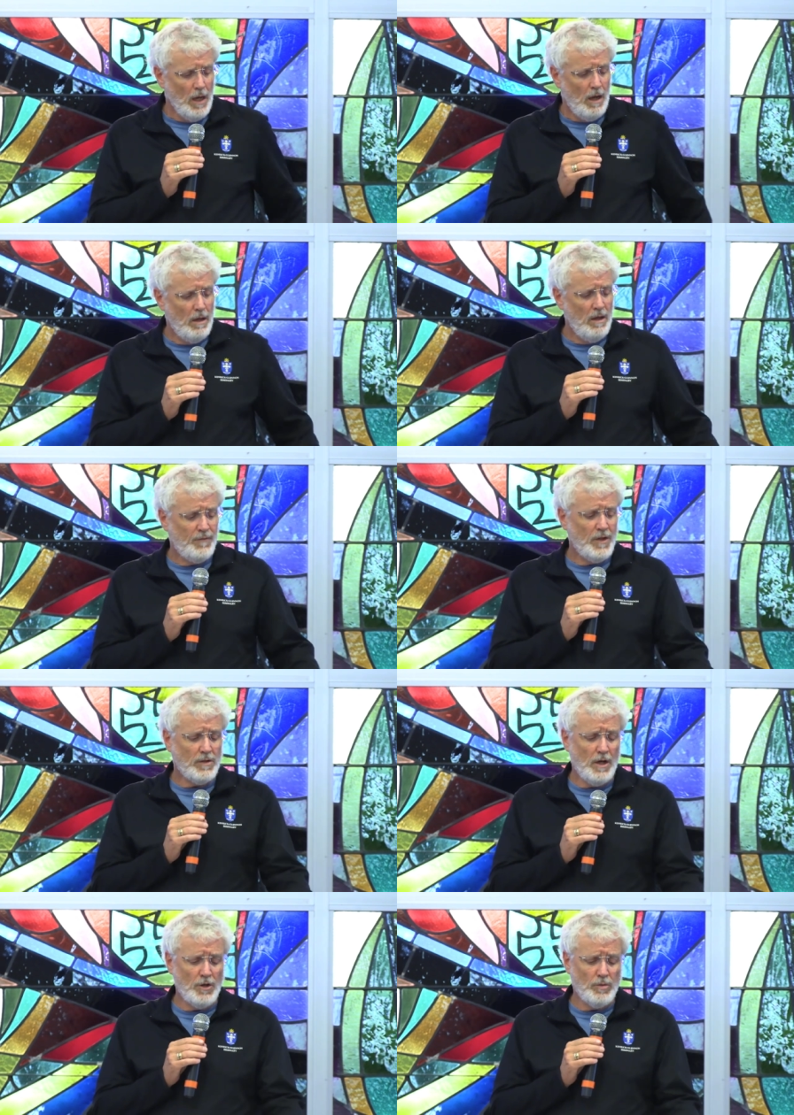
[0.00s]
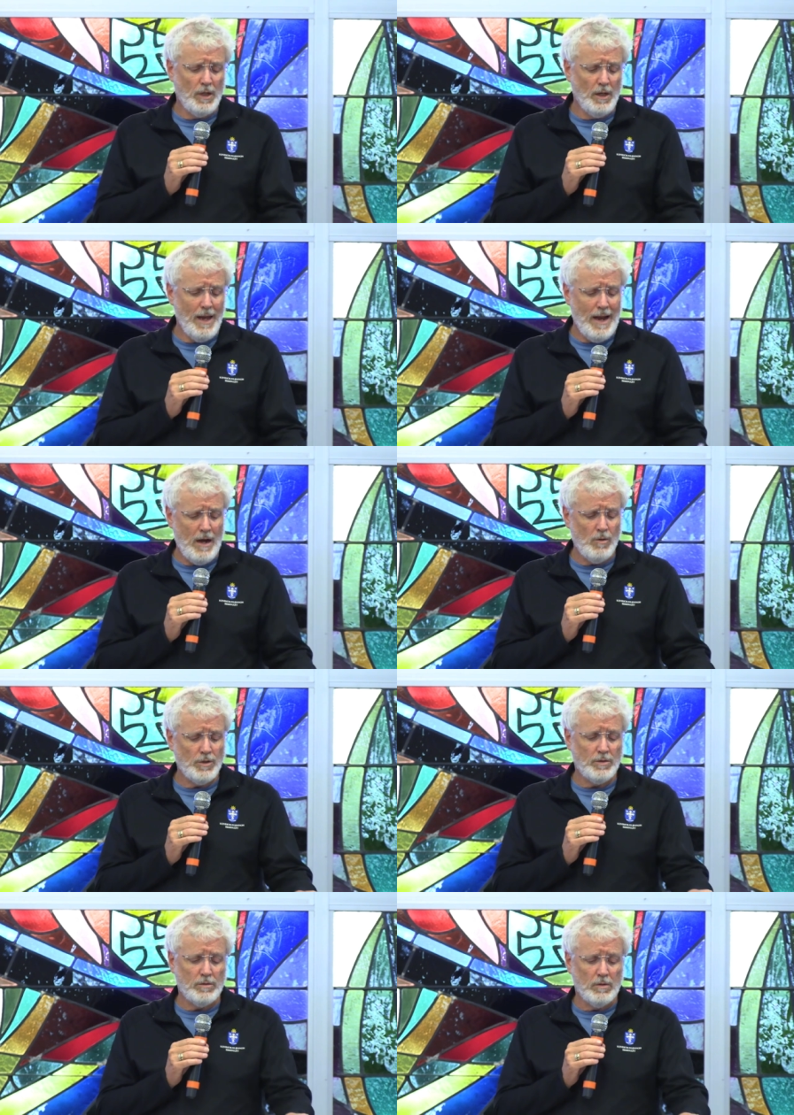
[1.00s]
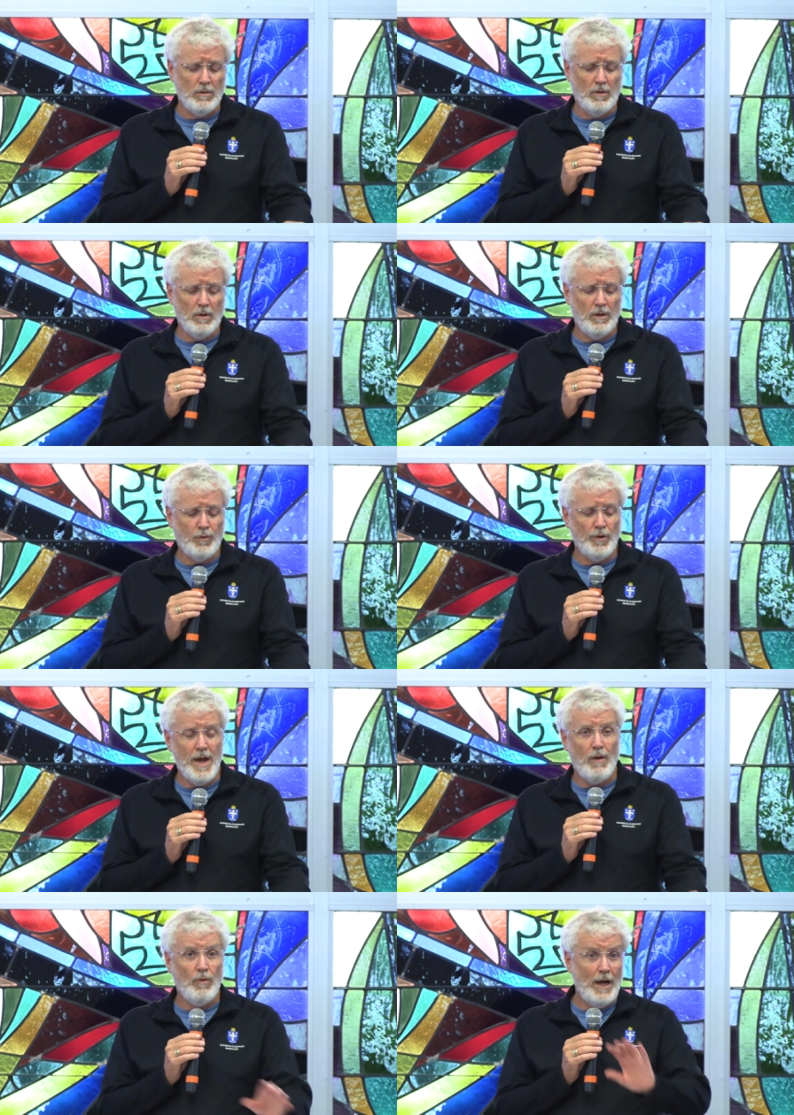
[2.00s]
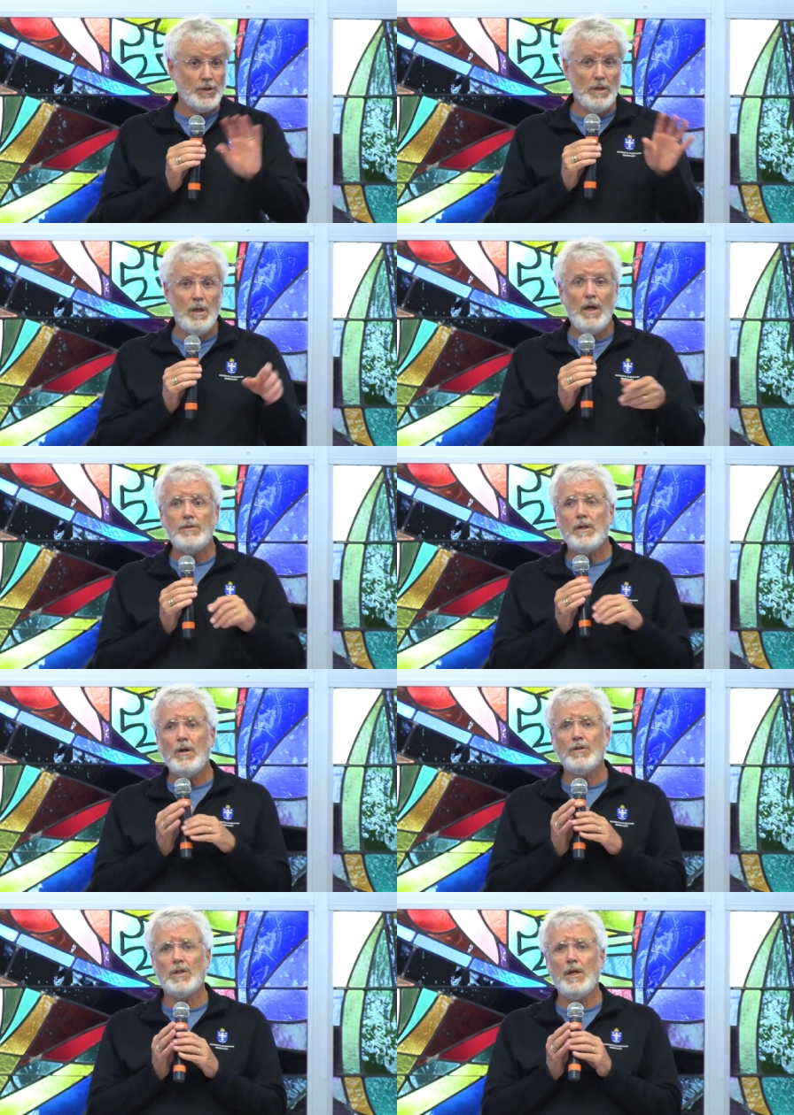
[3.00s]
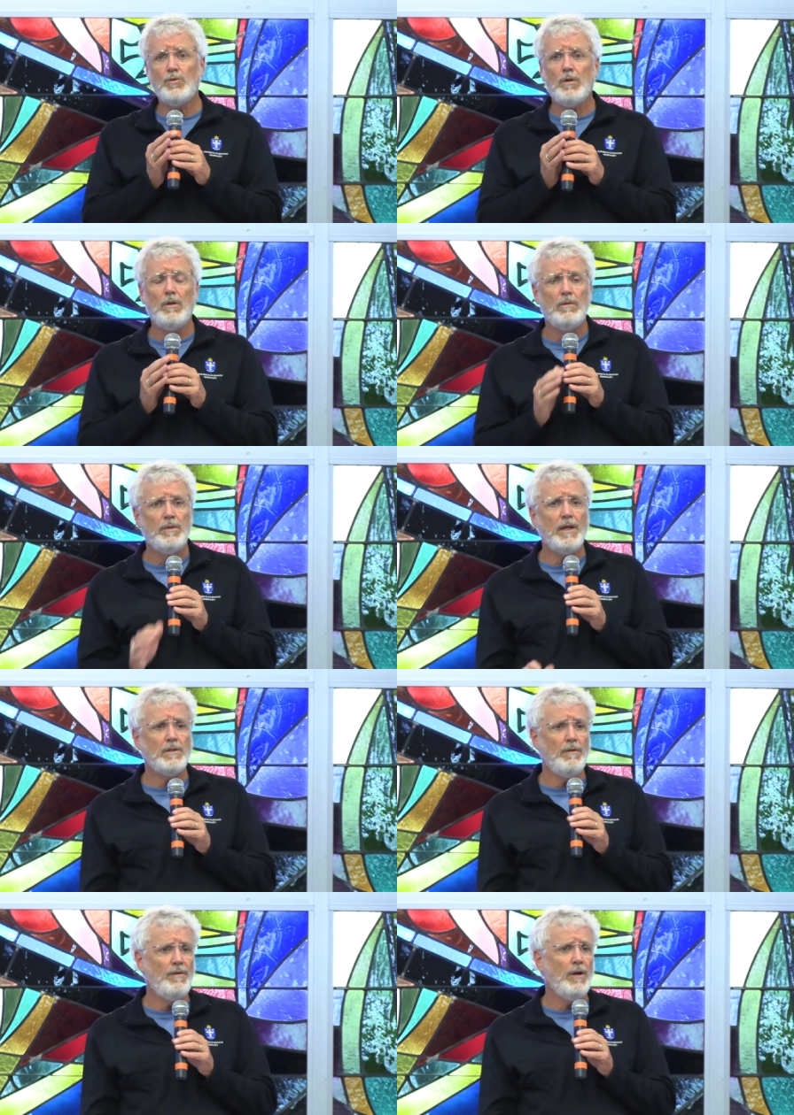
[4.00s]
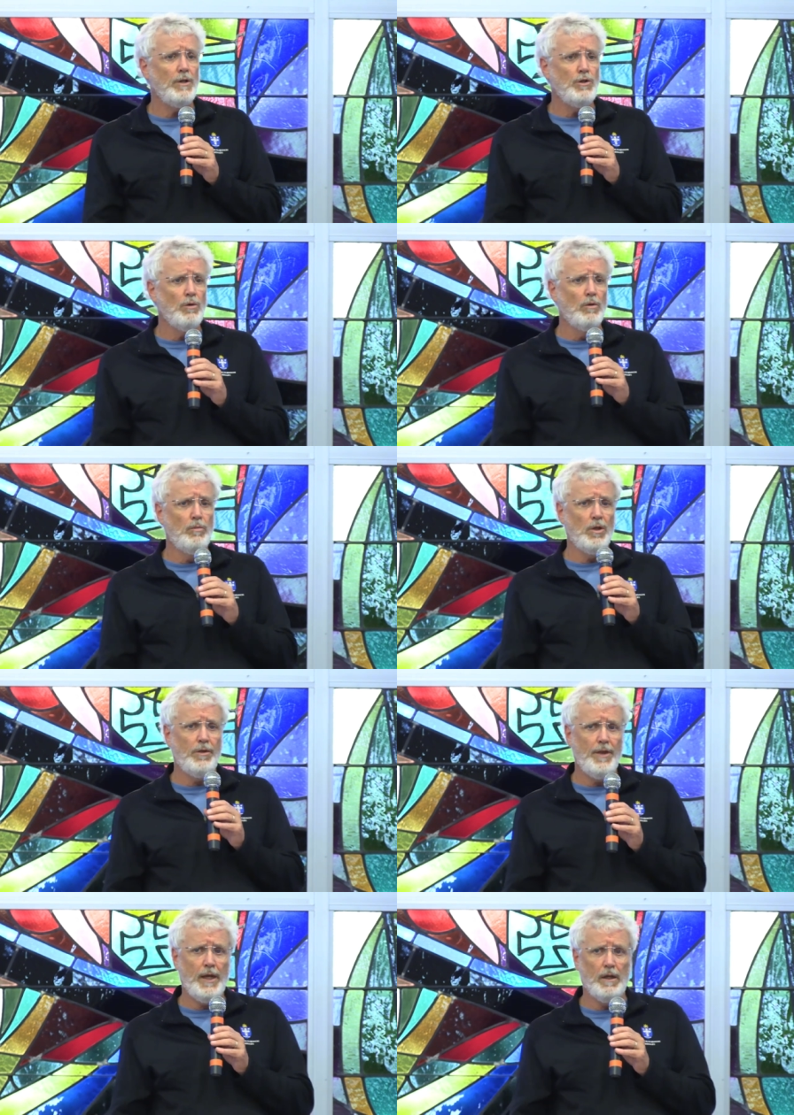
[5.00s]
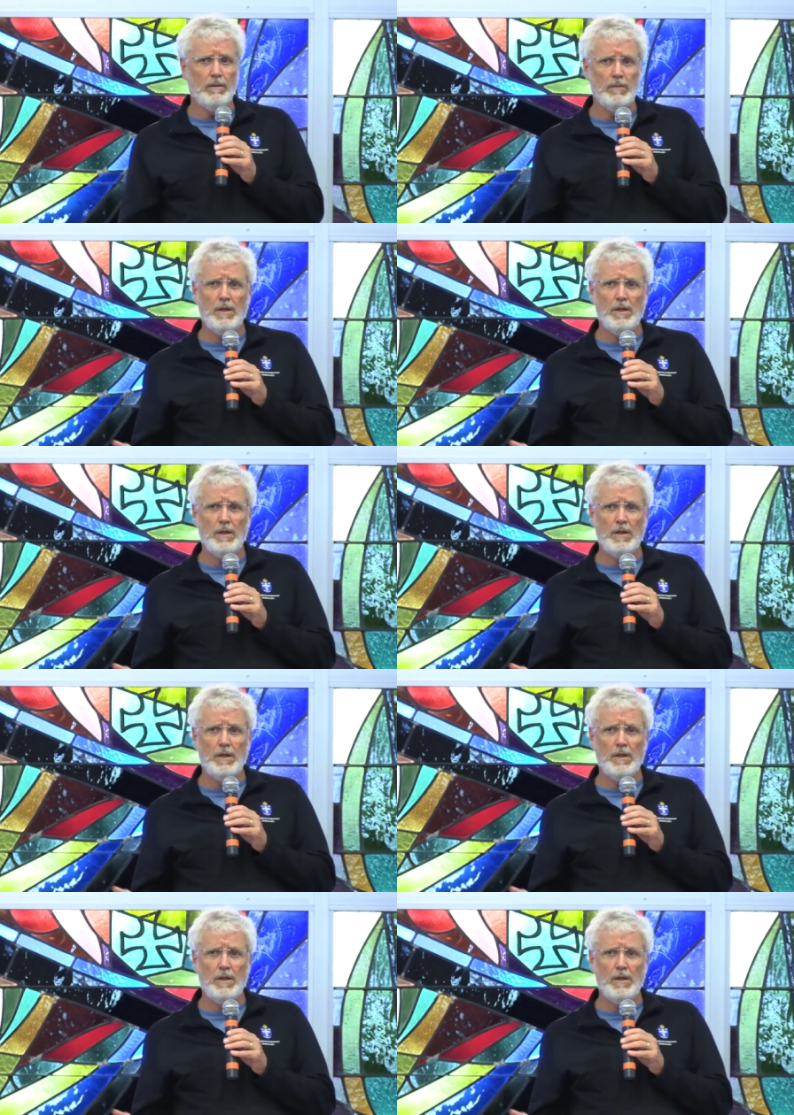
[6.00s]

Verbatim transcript: Uh, if the schedule allows, or if we're not rationalizing our schedule, that is a very doable thing.